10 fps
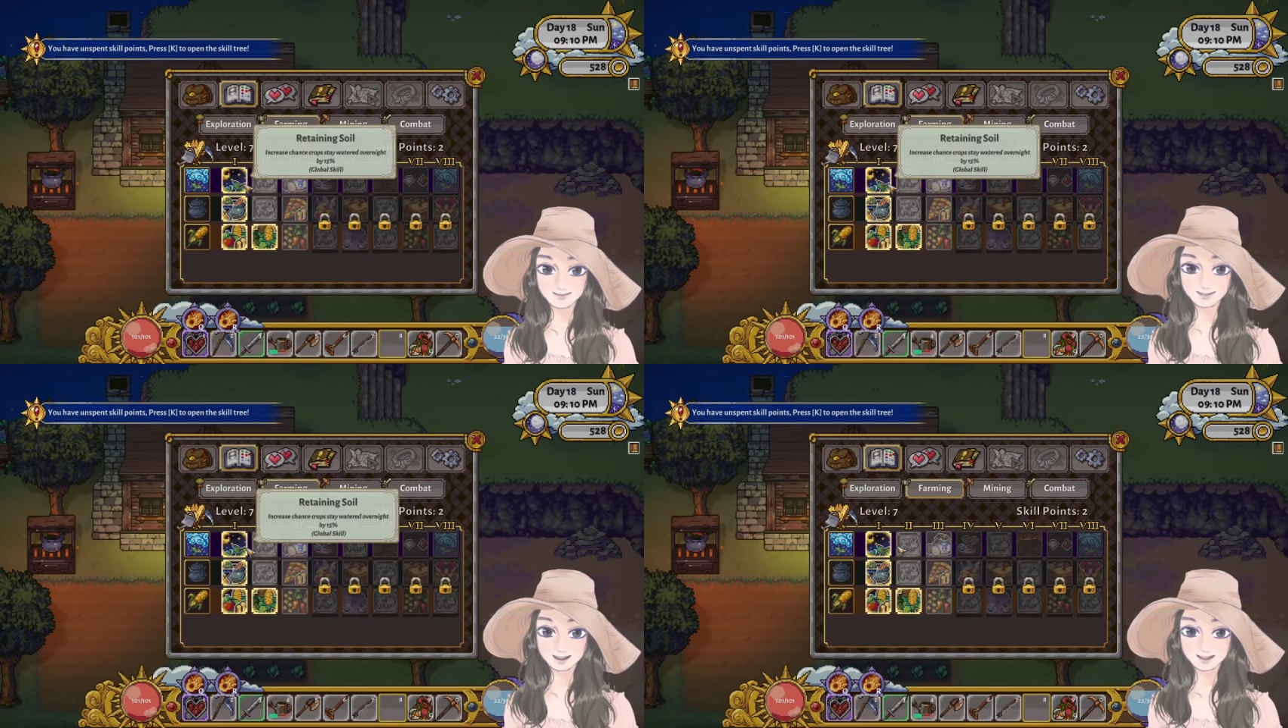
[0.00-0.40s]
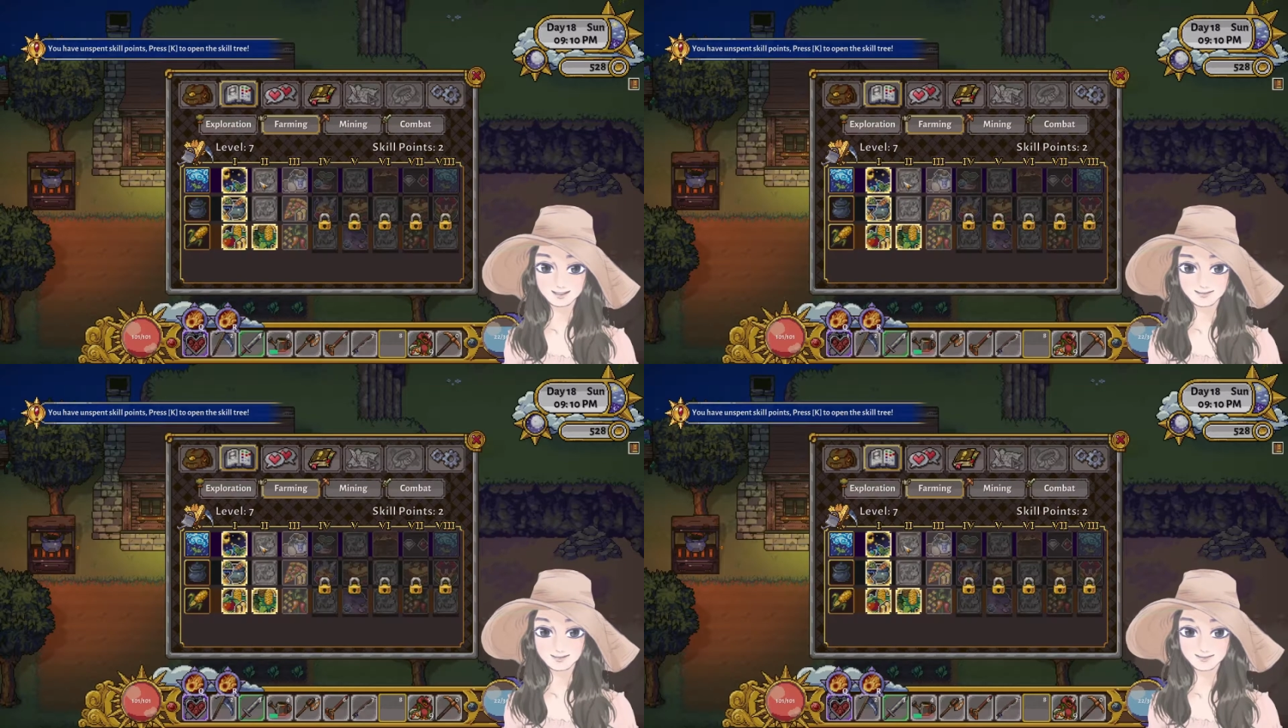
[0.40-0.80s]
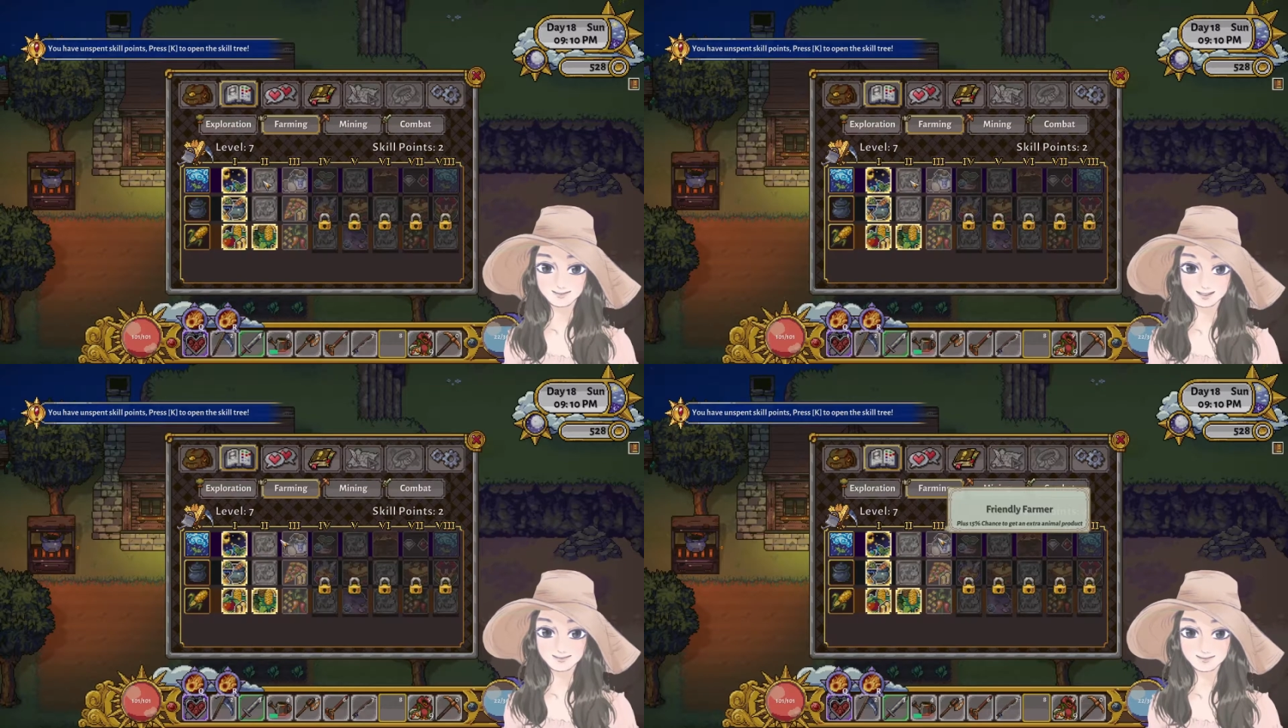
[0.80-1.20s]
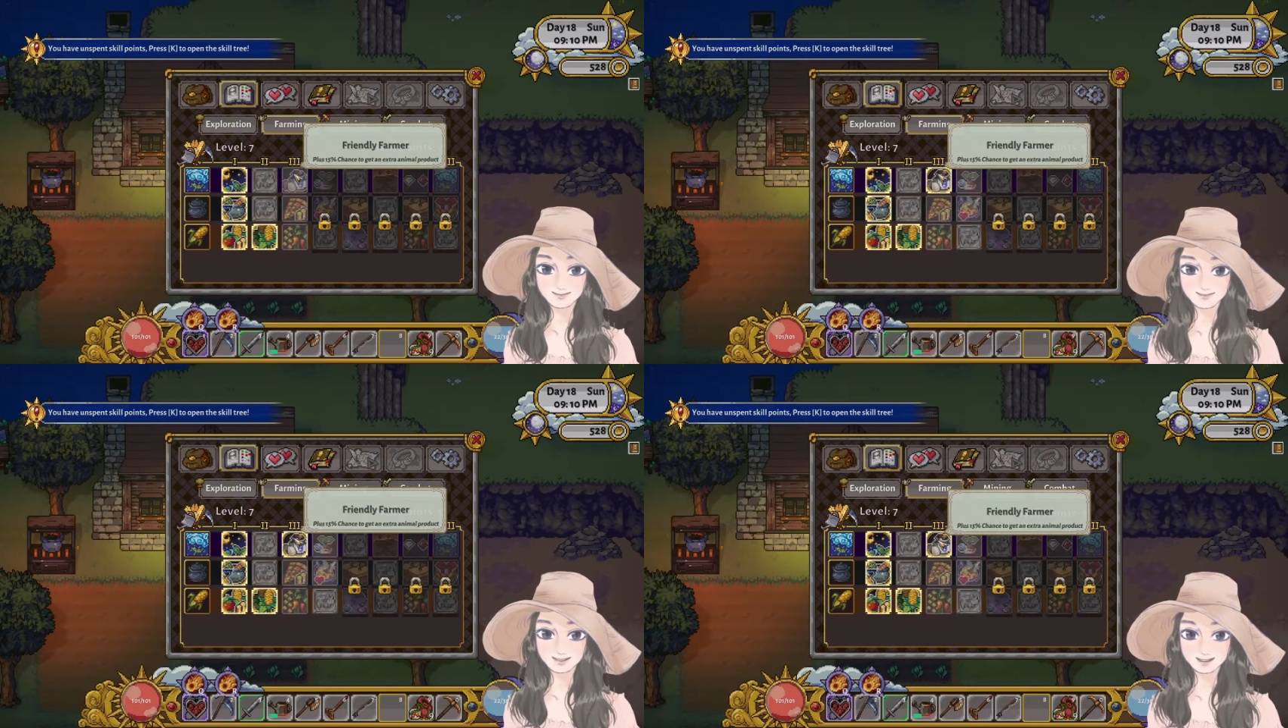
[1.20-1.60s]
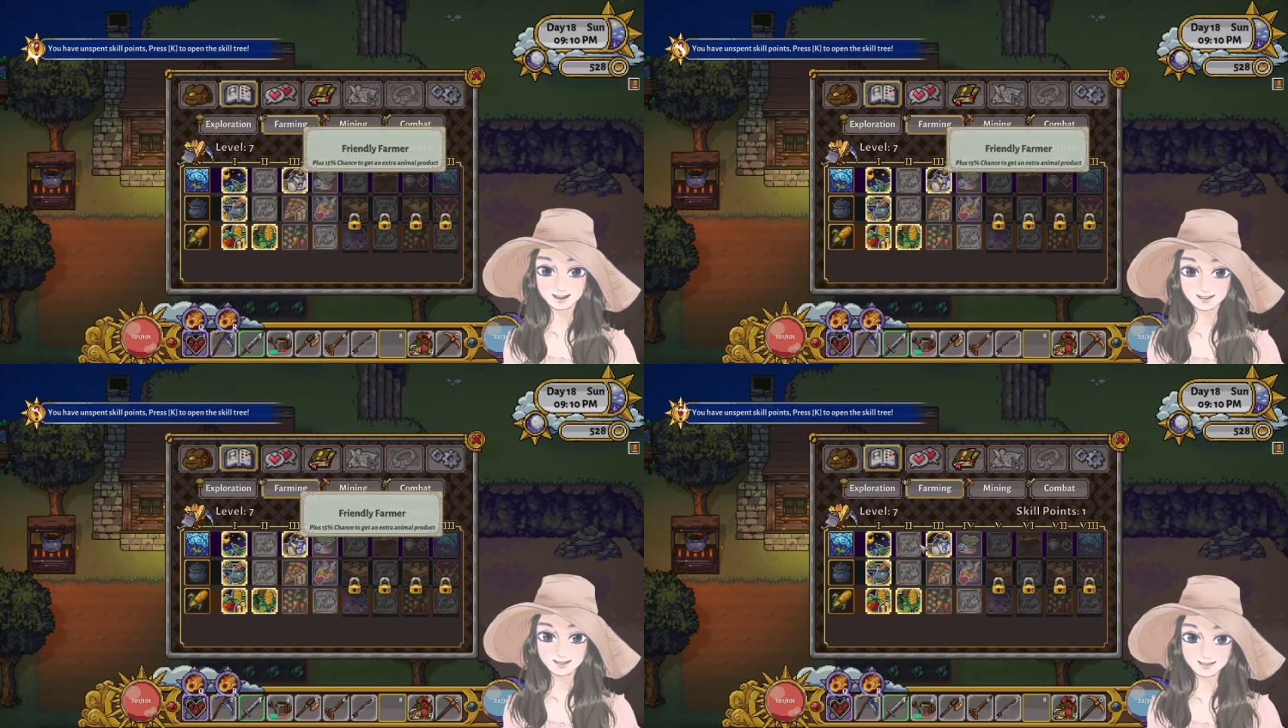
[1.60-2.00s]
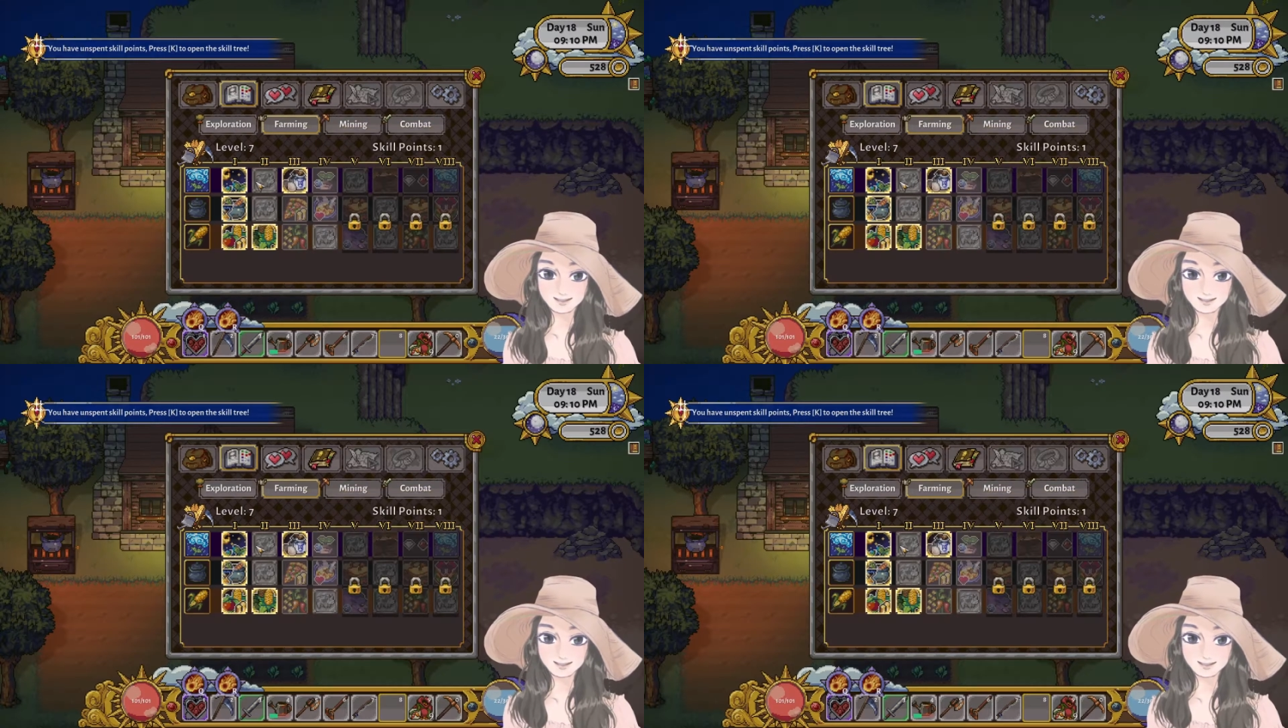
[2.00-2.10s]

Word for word: Wait, how? What? What? We, we cannot?